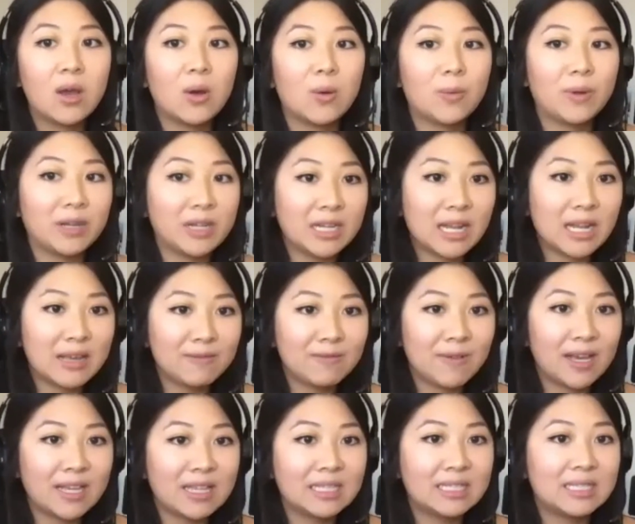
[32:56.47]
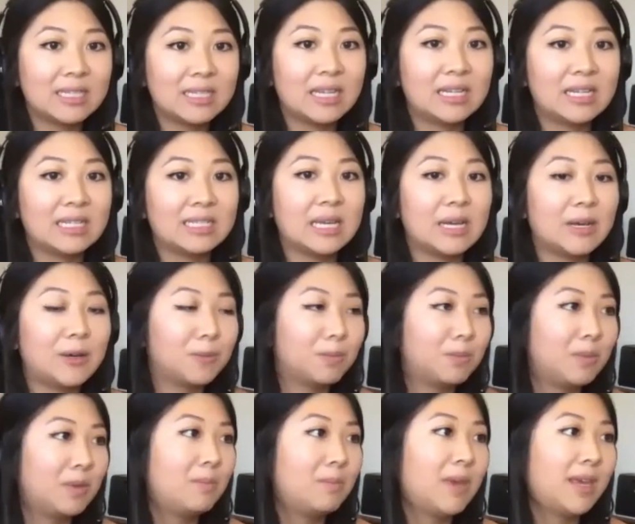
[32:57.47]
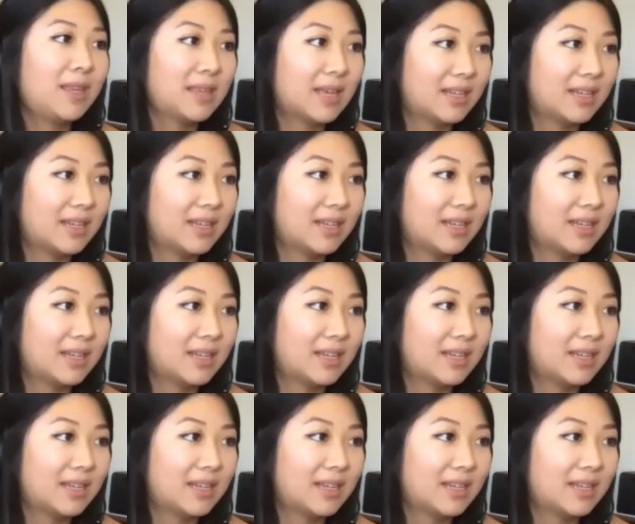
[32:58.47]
Where can I find this data to help me make that